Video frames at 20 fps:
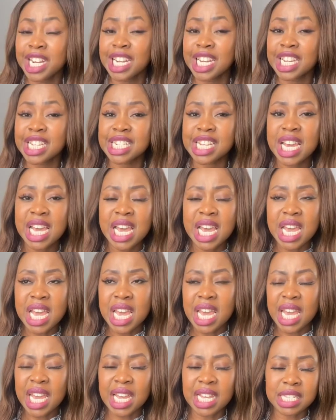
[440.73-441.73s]
liked
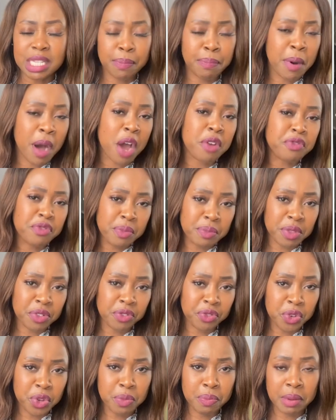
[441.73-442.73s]
is, apart from the
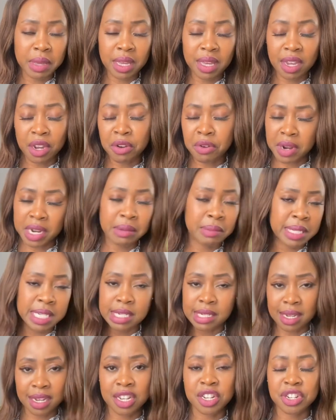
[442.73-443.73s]
food being incredibly
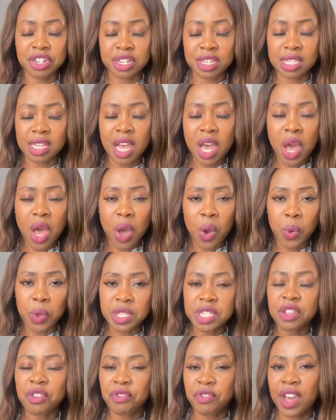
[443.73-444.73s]
delicious,
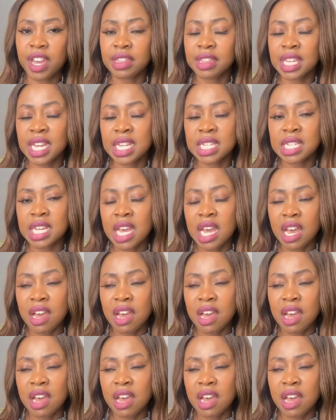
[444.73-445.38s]
was the fact that